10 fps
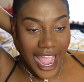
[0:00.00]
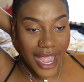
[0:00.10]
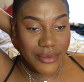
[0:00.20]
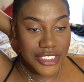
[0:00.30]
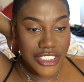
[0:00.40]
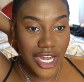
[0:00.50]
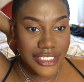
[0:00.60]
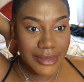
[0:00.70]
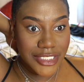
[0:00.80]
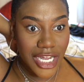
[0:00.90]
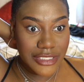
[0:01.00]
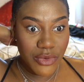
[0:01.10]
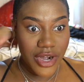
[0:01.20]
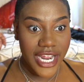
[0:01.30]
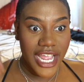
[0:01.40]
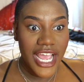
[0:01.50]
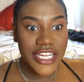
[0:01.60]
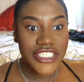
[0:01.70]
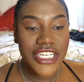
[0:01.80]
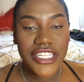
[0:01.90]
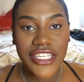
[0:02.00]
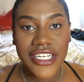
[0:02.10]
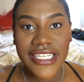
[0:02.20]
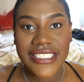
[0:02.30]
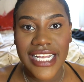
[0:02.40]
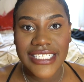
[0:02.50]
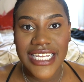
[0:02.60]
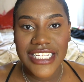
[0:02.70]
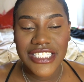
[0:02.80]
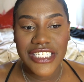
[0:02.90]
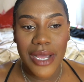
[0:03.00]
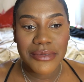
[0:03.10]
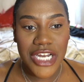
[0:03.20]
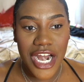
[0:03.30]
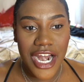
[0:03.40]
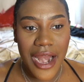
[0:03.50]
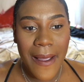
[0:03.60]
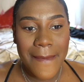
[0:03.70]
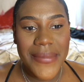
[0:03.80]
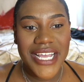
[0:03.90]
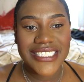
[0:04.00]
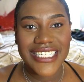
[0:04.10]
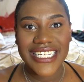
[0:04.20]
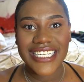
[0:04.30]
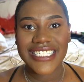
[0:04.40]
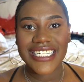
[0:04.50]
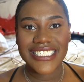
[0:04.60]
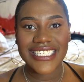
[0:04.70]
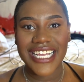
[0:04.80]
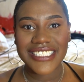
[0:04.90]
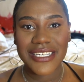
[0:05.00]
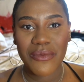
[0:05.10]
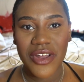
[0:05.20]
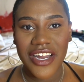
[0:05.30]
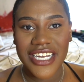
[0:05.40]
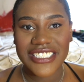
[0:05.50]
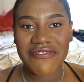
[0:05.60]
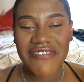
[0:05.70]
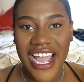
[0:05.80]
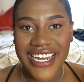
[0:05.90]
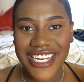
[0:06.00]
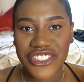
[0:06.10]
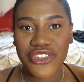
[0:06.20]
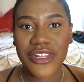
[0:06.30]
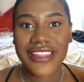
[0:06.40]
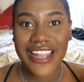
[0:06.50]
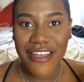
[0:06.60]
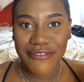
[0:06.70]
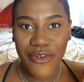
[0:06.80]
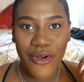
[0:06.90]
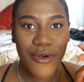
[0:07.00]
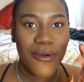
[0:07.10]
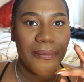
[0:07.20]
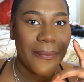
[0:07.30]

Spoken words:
and when she talks about Taj Mowry, she literally says he dumped her because he needed to date someone on his financial level.